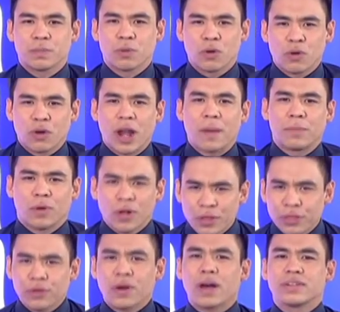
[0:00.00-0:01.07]
program all
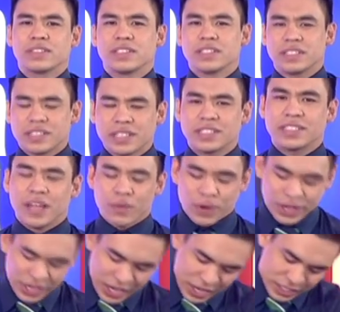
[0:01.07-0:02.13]
throughout since they were
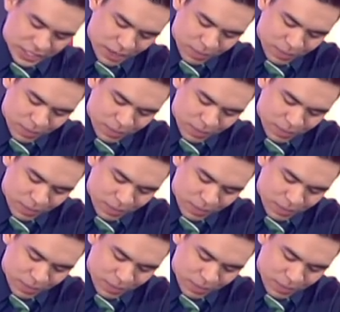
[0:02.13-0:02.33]
kids.